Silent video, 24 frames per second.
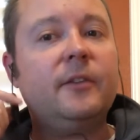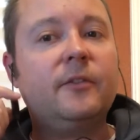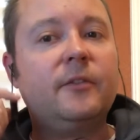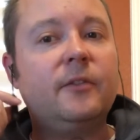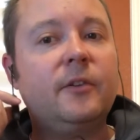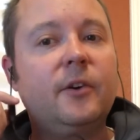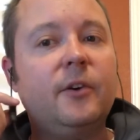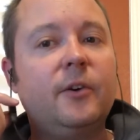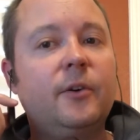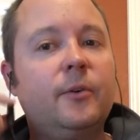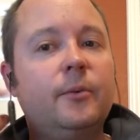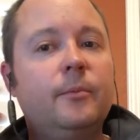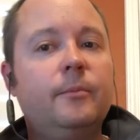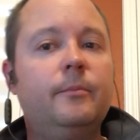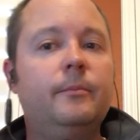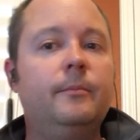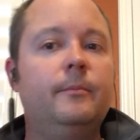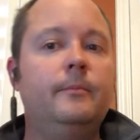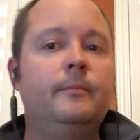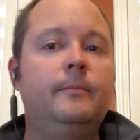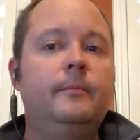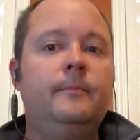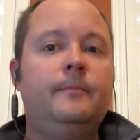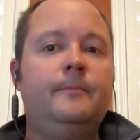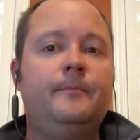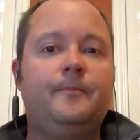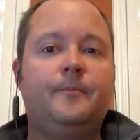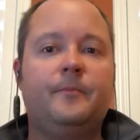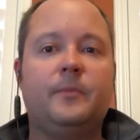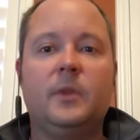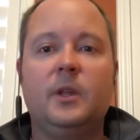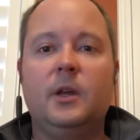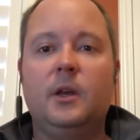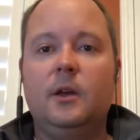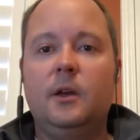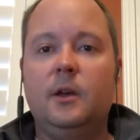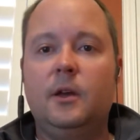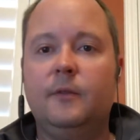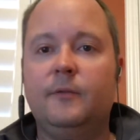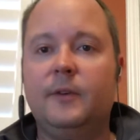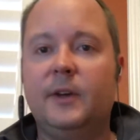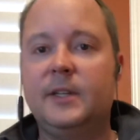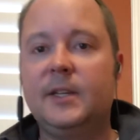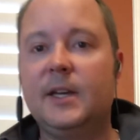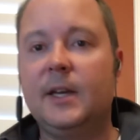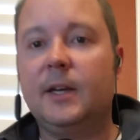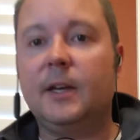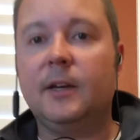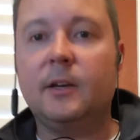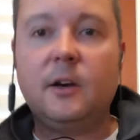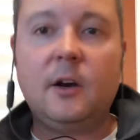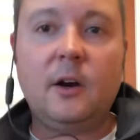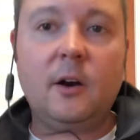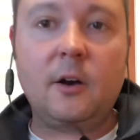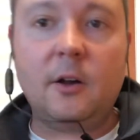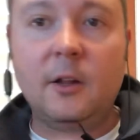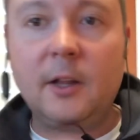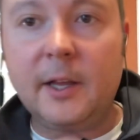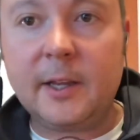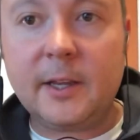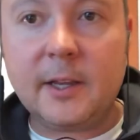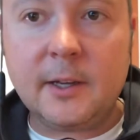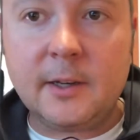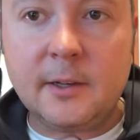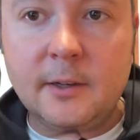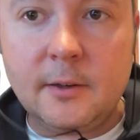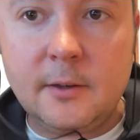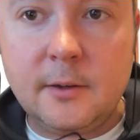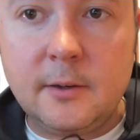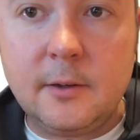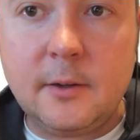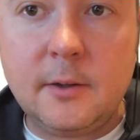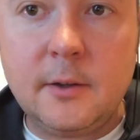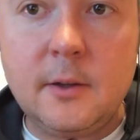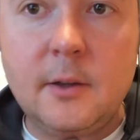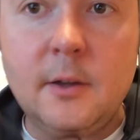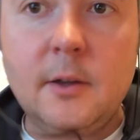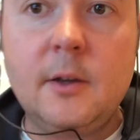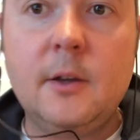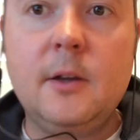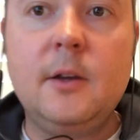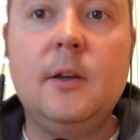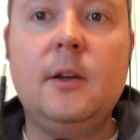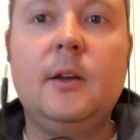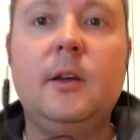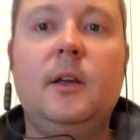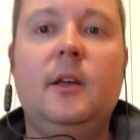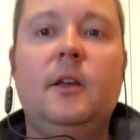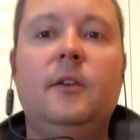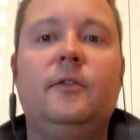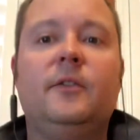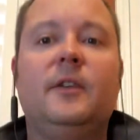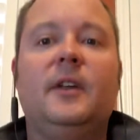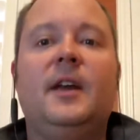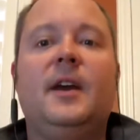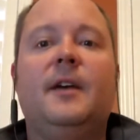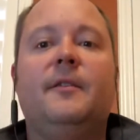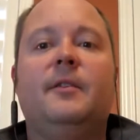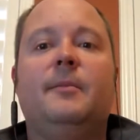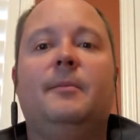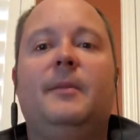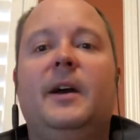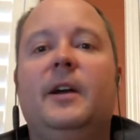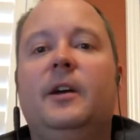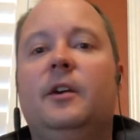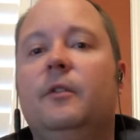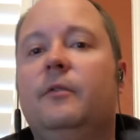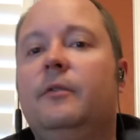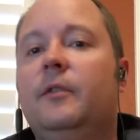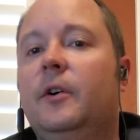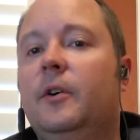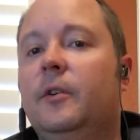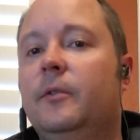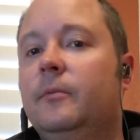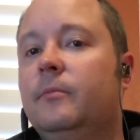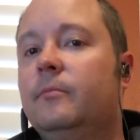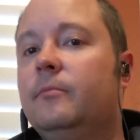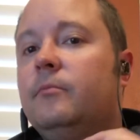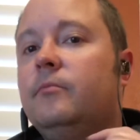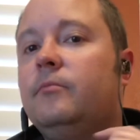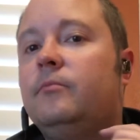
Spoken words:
so if I take a call, I can easily have the microphone.